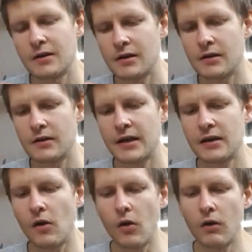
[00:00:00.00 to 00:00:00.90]

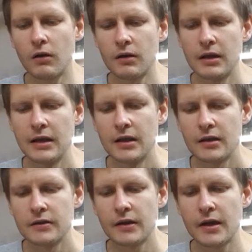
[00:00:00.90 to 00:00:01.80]
and all
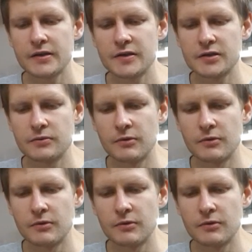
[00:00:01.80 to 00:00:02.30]
the cases